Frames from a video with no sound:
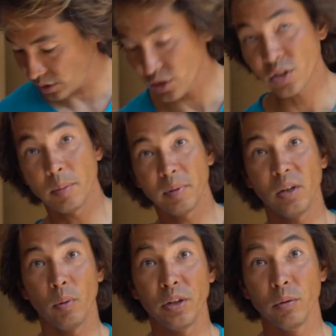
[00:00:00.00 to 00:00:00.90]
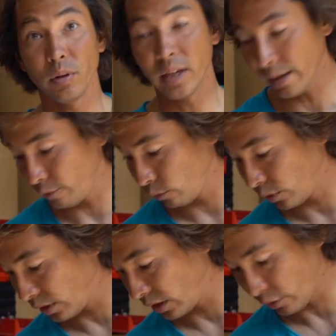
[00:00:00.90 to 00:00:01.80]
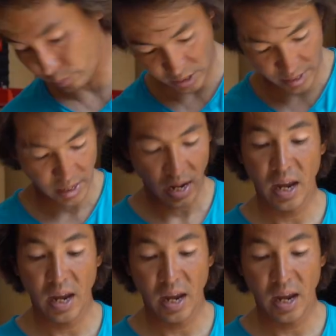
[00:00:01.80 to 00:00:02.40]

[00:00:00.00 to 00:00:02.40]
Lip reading: This is typically what you get with any other brand.